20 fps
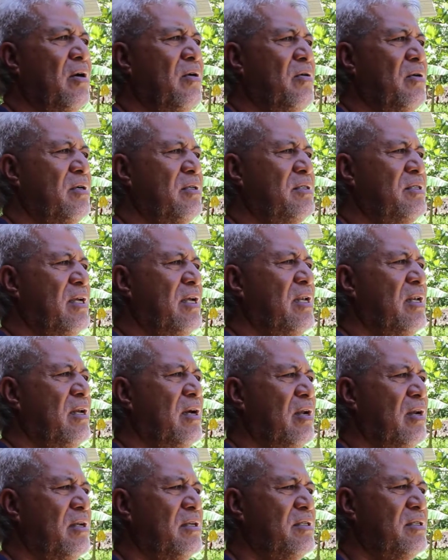Or $10,
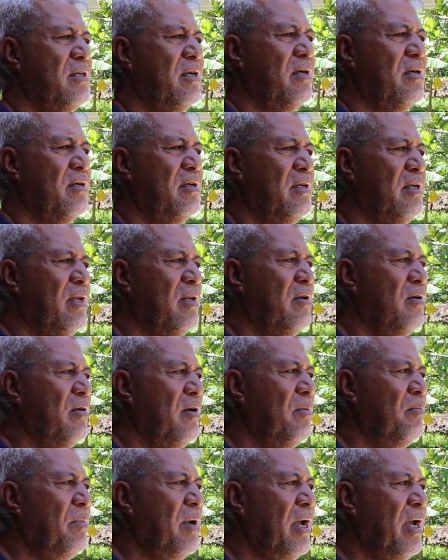
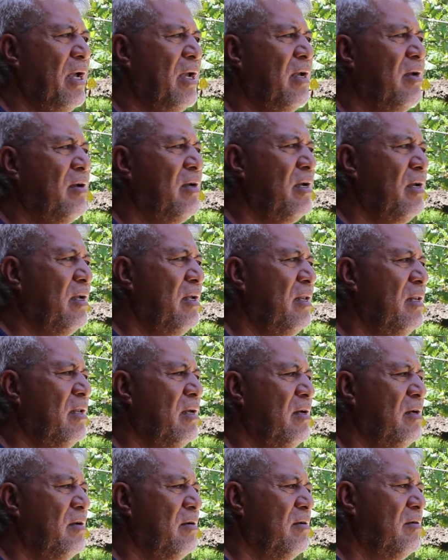a bag in
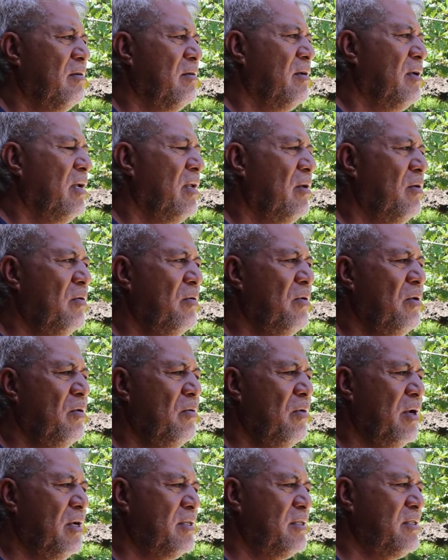the,
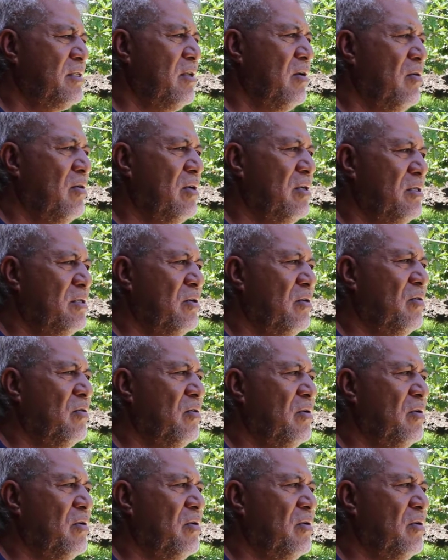US dollars. Or.